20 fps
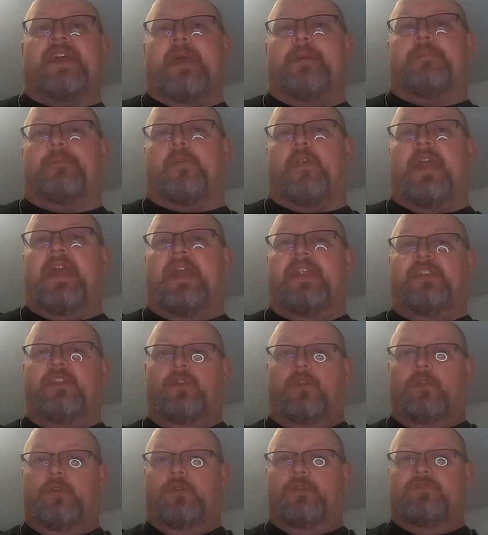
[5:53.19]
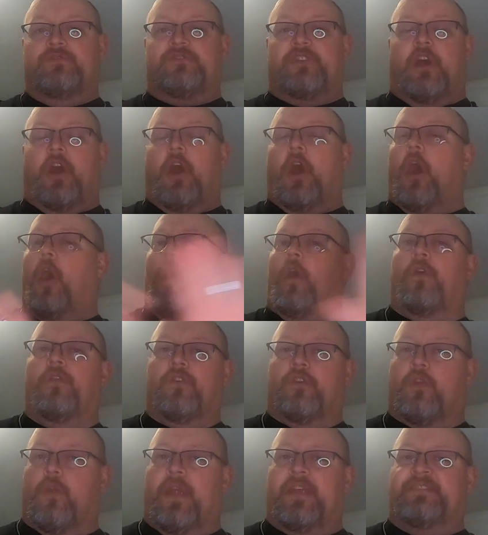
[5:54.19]
that bread, you lose all
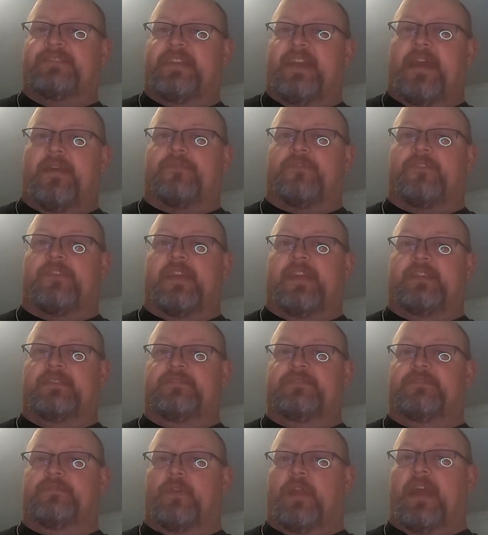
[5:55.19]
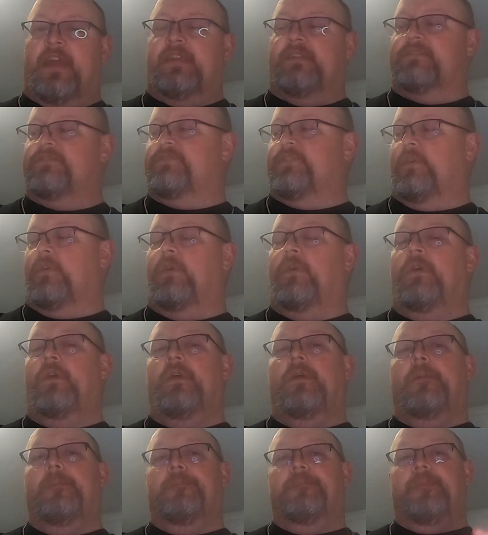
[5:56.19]
the crazy aftertaste, right? So
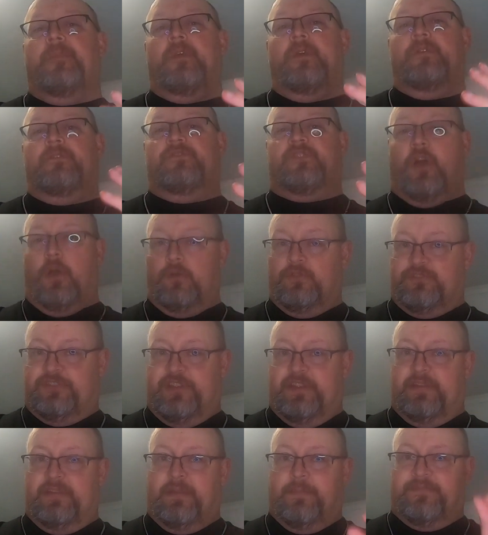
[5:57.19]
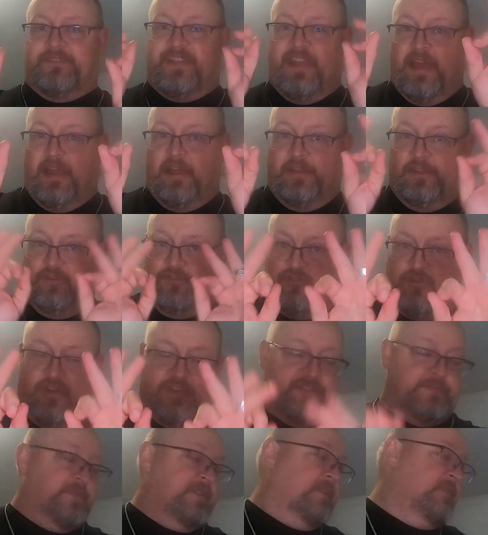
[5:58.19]
toast it, I'm telling you,
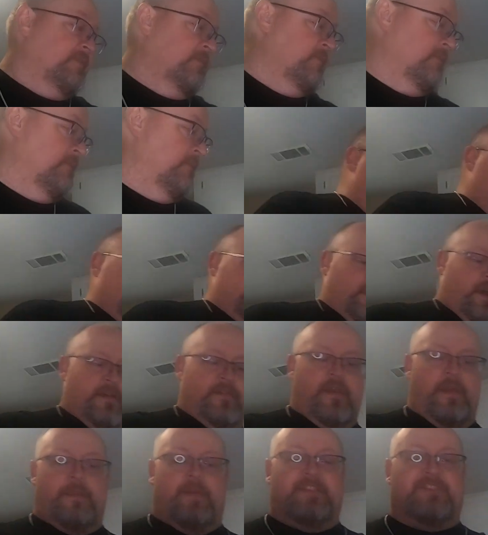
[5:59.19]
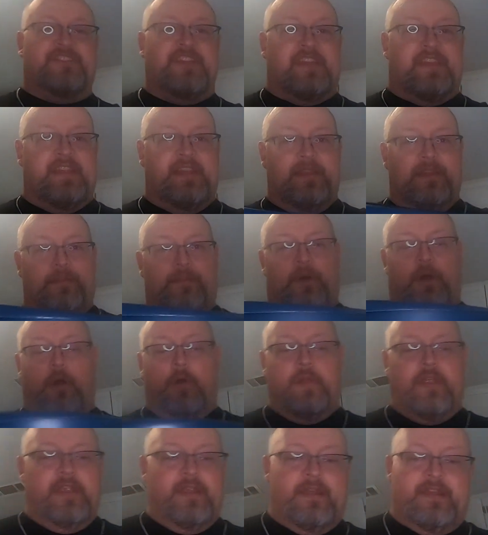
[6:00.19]
trust me. So I've had my chicken in the
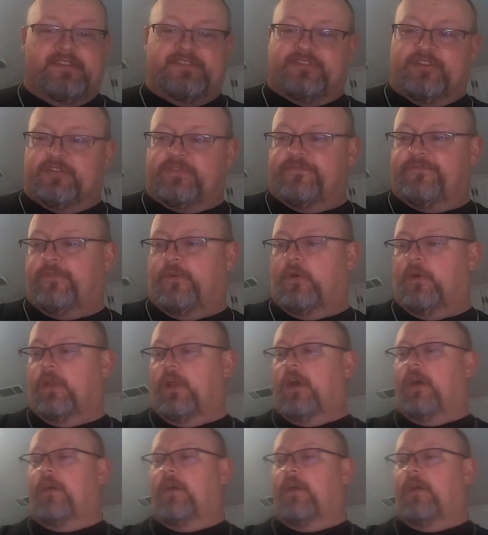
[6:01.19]
bowl here. I just took the foil